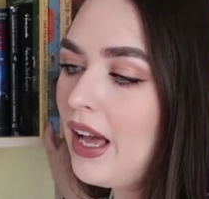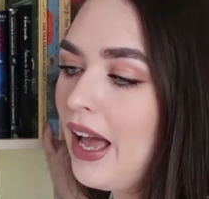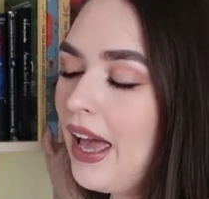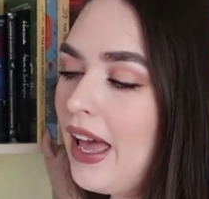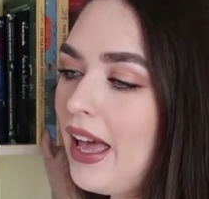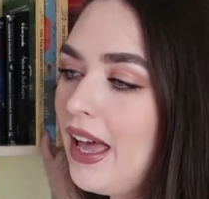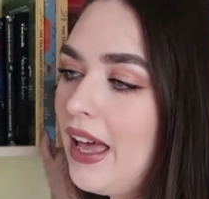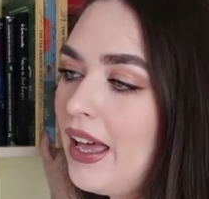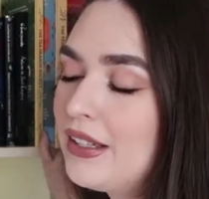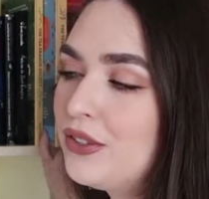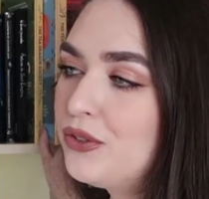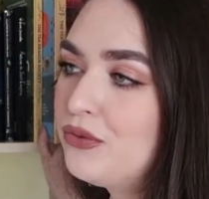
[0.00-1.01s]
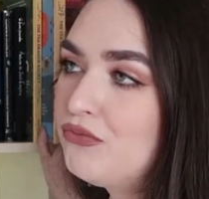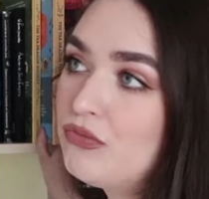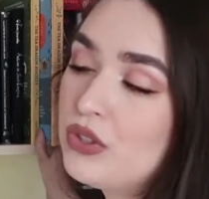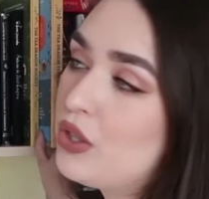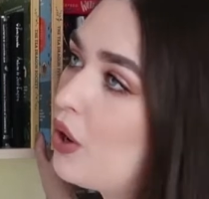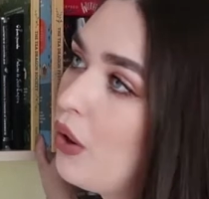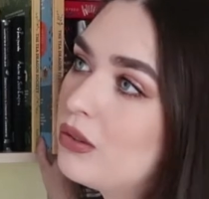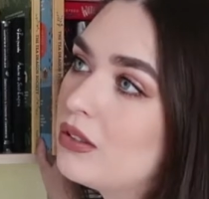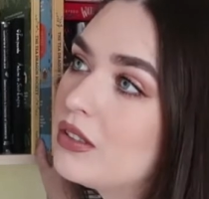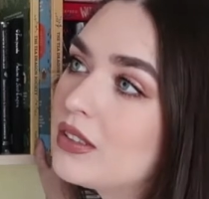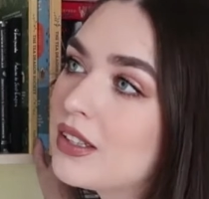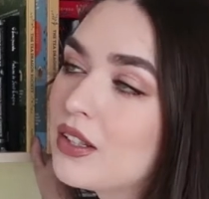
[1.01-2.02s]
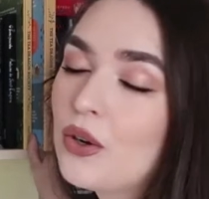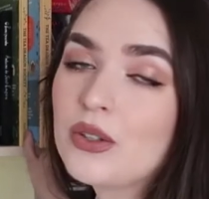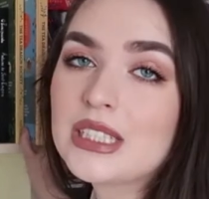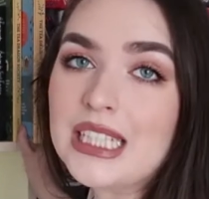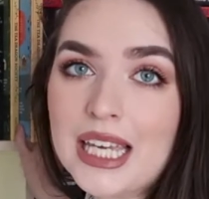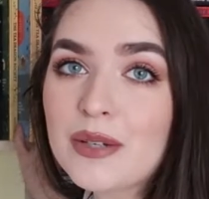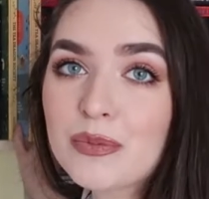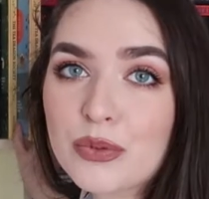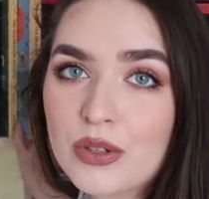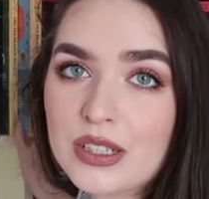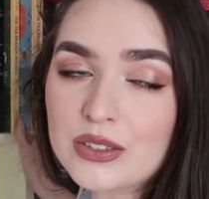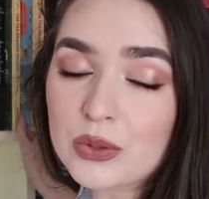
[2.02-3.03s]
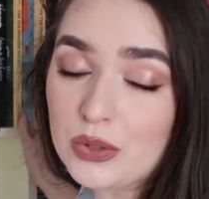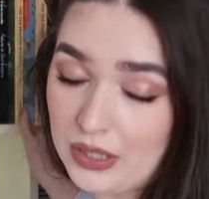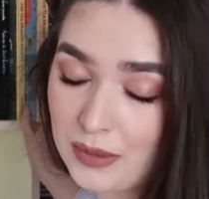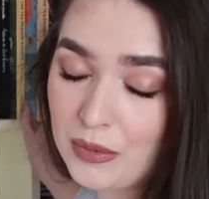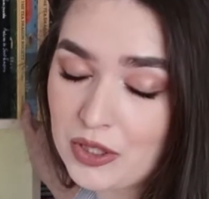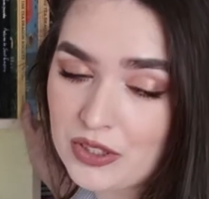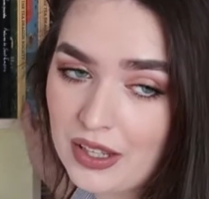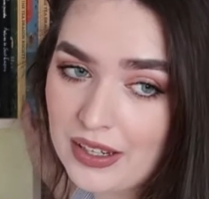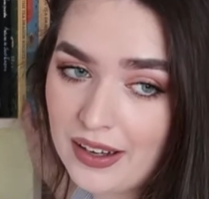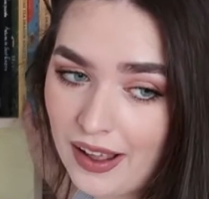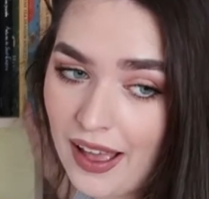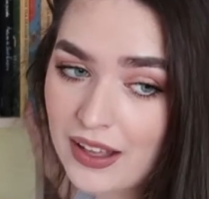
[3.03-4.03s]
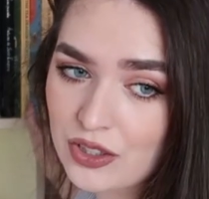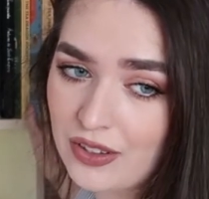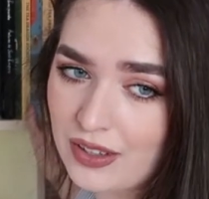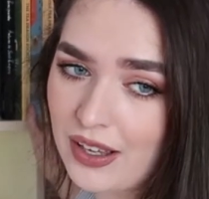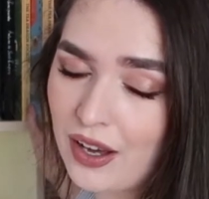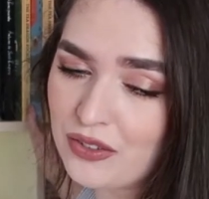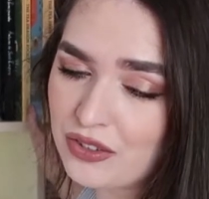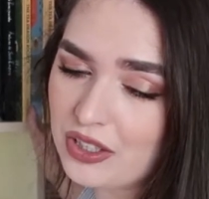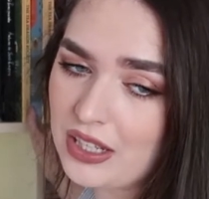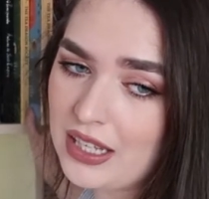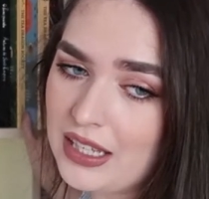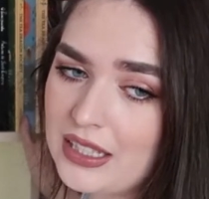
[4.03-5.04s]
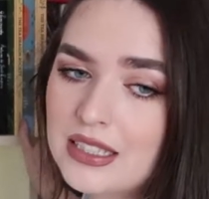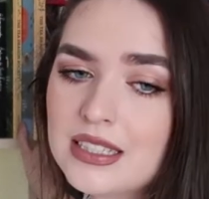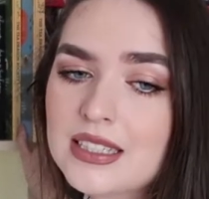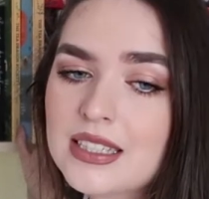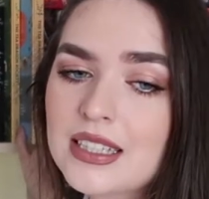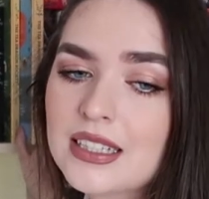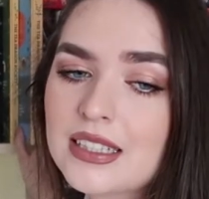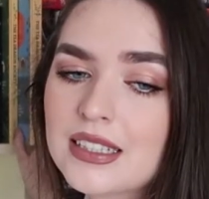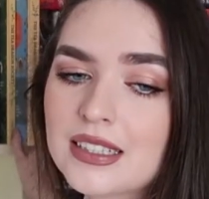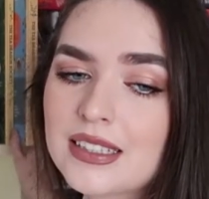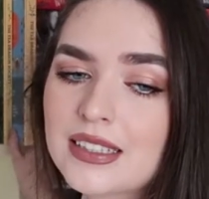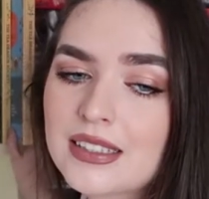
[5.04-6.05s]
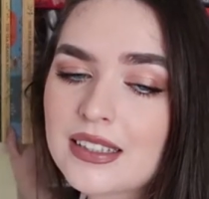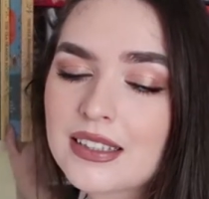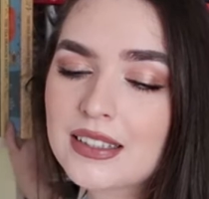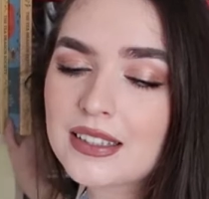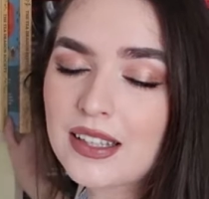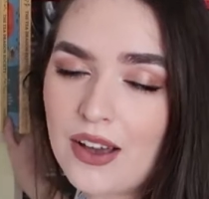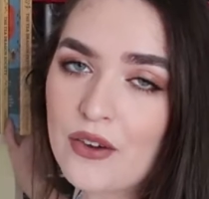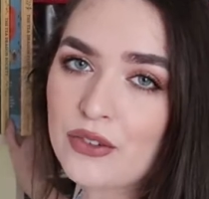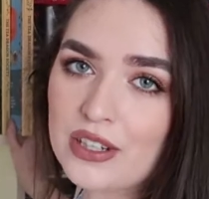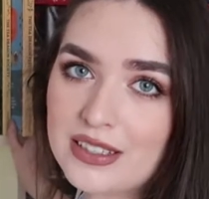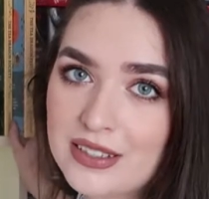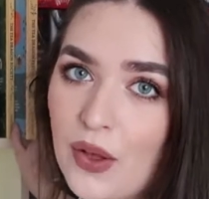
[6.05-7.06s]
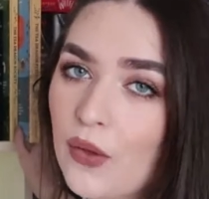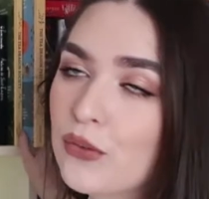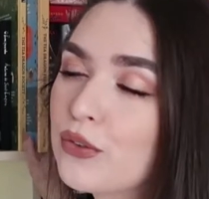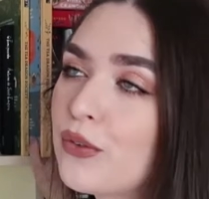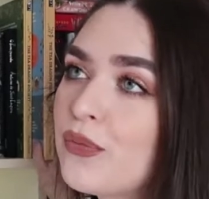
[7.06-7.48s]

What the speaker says: No. The only imprint or image that it has on the cover is the cover itself.